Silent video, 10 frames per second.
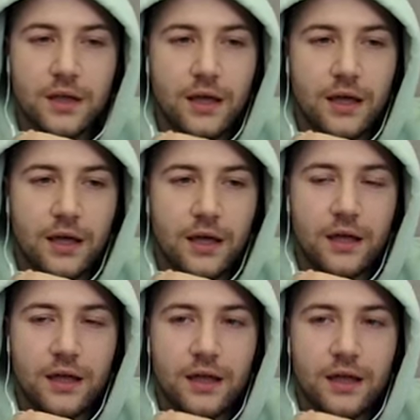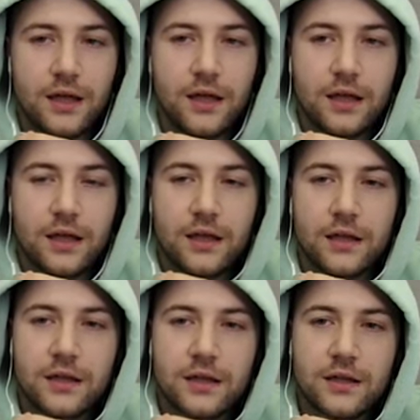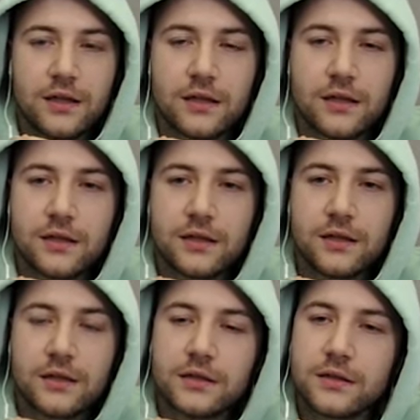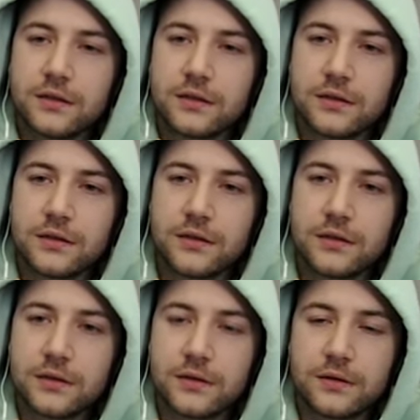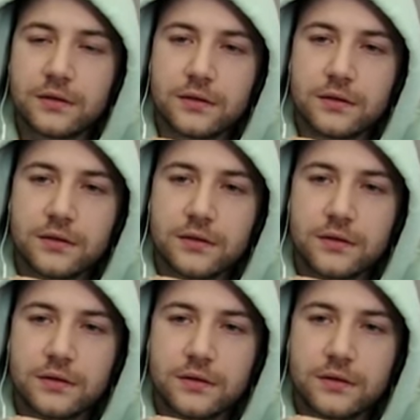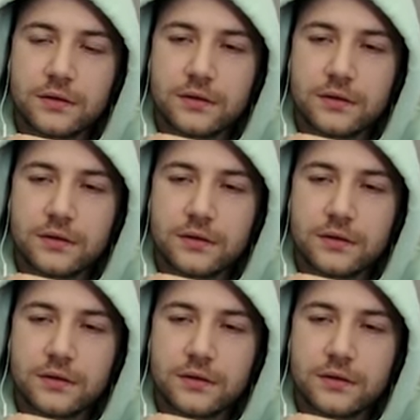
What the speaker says: [no speech]